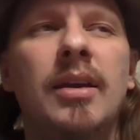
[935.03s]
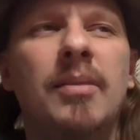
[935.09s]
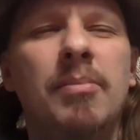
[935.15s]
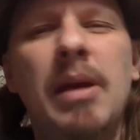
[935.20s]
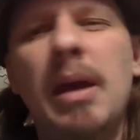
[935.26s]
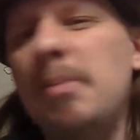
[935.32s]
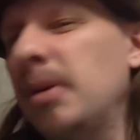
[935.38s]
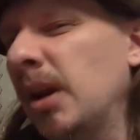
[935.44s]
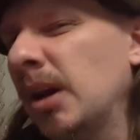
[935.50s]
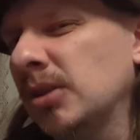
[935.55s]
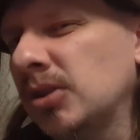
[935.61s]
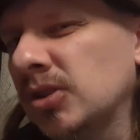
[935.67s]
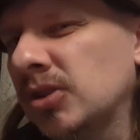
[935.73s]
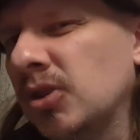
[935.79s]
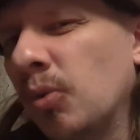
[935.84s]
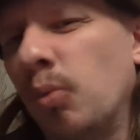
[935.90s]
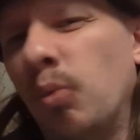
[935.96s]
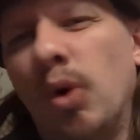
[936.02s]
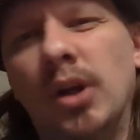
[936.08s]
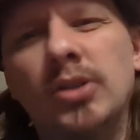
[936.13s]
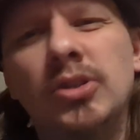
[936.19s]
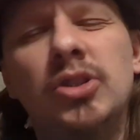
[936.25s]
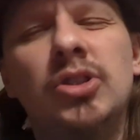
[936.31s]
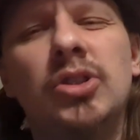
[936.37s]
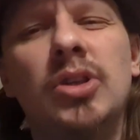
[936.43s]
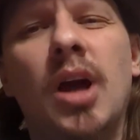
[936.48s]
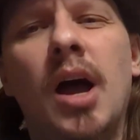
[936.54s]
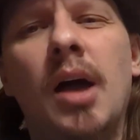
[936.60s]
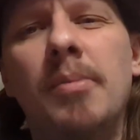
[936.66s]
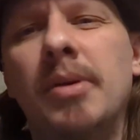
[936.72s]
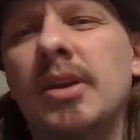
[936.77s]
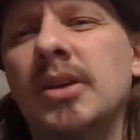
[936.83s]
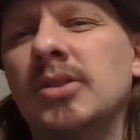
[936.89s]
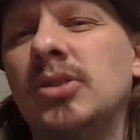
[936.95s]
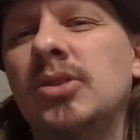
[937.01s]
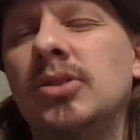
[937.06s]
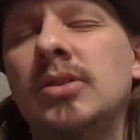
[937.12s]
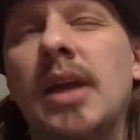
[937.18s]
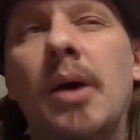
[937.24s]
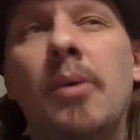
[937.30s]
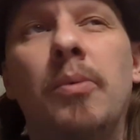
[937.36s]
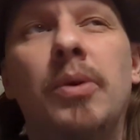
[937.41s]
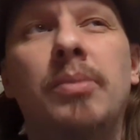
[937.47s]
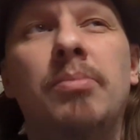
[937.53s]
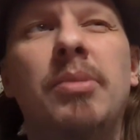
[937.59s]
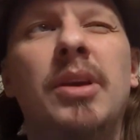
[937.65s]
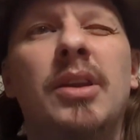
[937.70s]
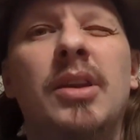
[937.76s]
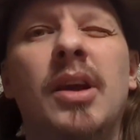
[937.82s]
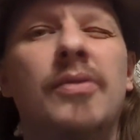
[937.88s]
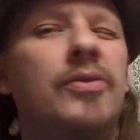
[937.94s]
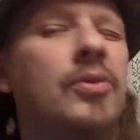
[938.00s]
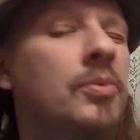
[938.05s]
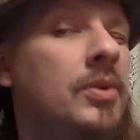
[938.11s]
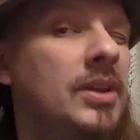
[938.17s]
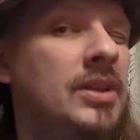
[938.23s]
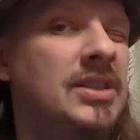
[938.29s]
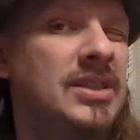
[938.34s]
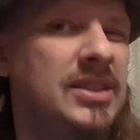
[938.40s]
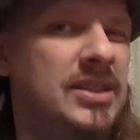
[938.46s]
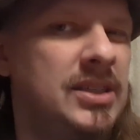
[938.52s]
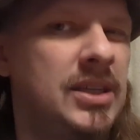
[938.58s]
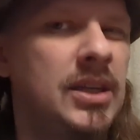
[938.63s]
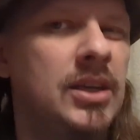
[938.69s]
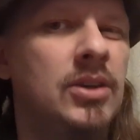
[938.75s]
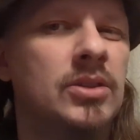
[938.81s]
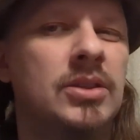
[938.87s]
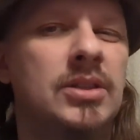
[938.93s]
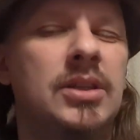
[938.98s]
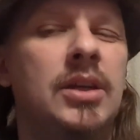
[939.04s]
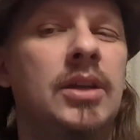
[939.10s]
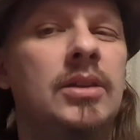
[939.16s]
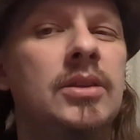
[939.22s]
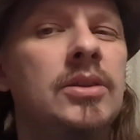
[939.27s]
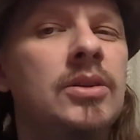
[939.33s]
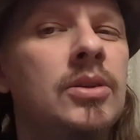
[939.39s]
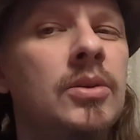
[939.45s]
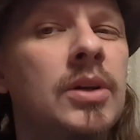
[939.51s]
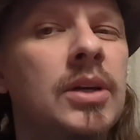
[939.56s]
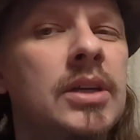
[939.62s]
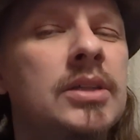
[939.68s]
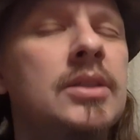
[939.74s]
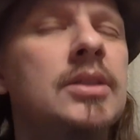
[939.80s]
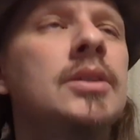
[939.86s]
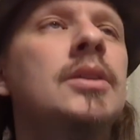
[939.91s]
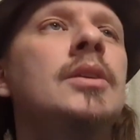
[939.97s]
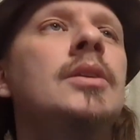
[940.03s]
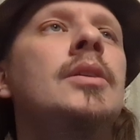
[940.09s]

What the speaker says: Maybe not just a one shot because that wouldn't be enough to really dig your teeth into it,